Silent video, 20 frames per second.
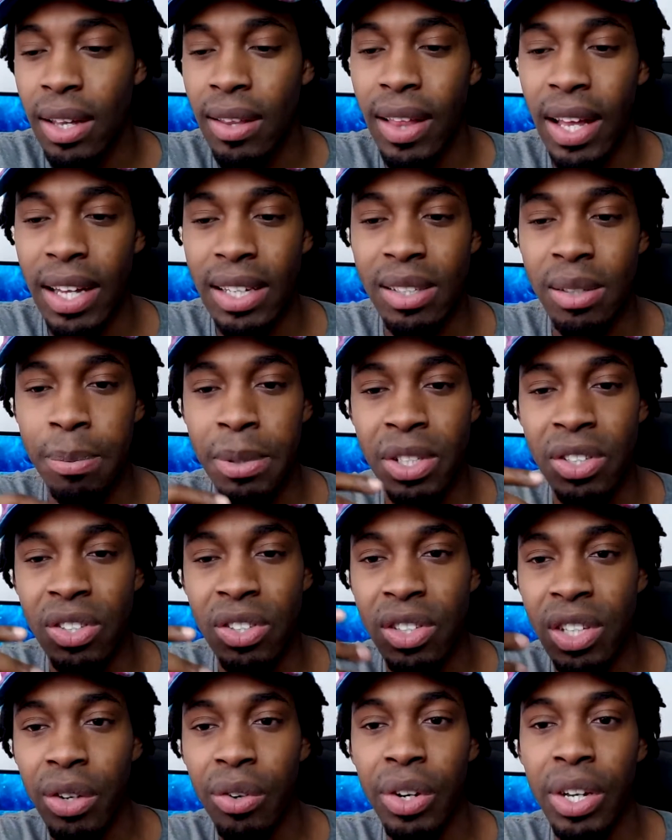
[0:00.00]
that's
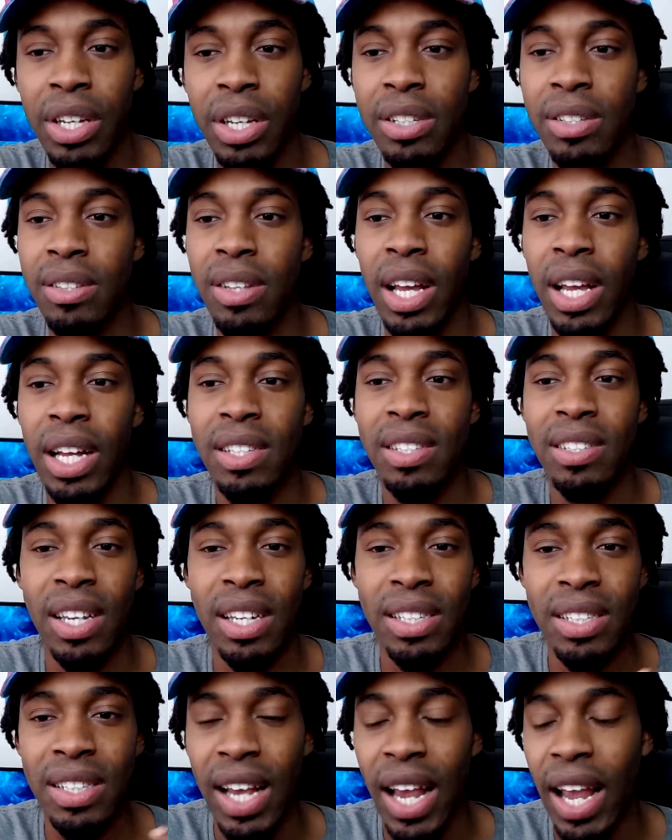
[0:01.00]
mysterious, that's
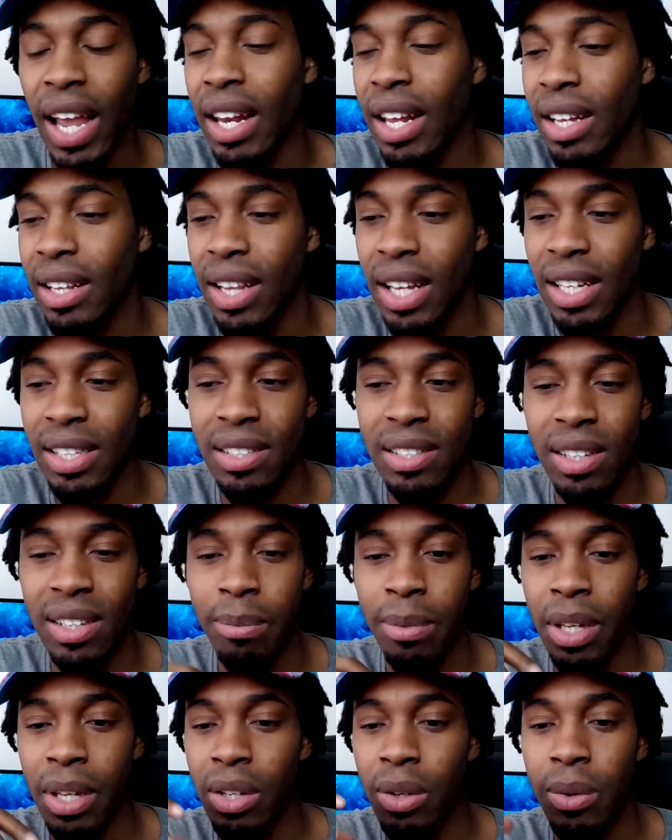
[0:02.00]
satanic, that's
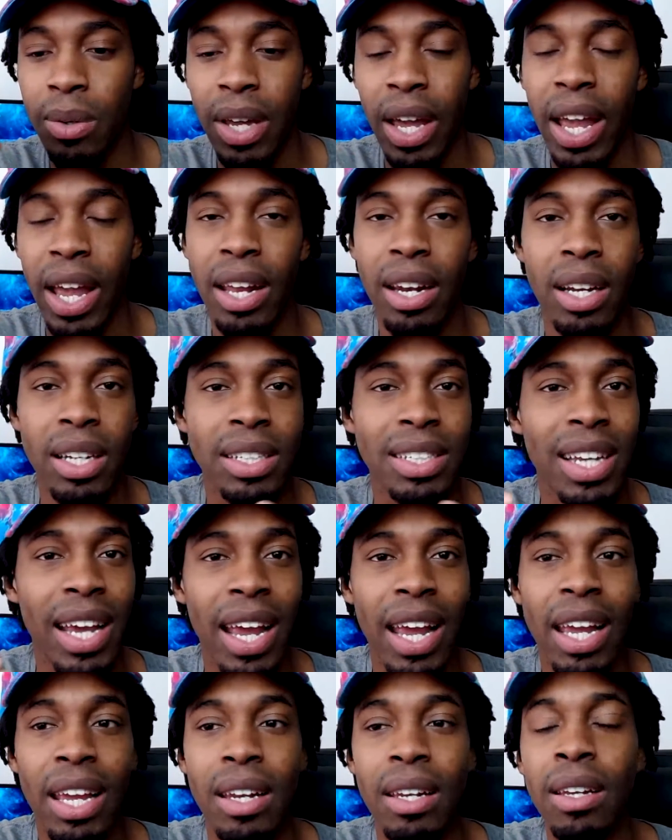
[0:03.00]
something you can't
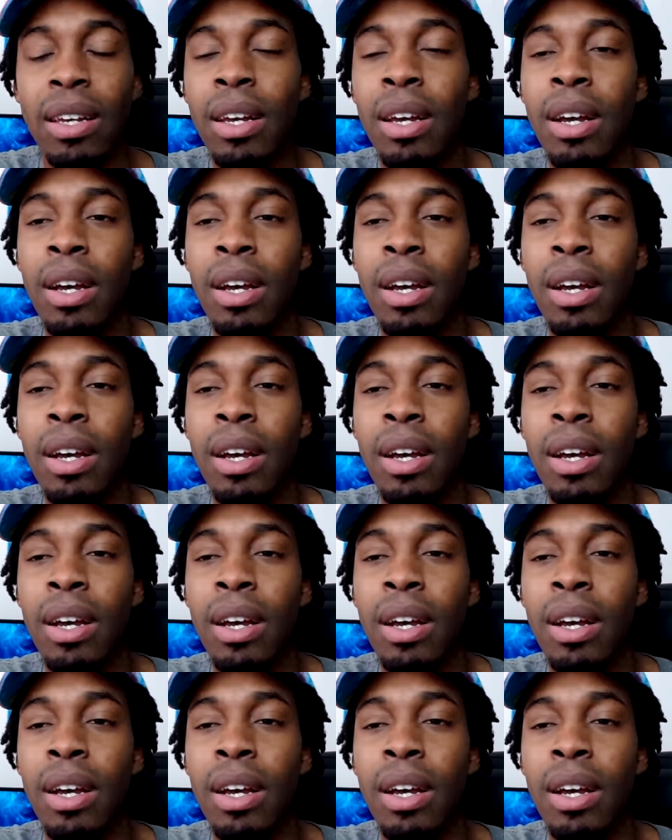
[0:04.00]
attain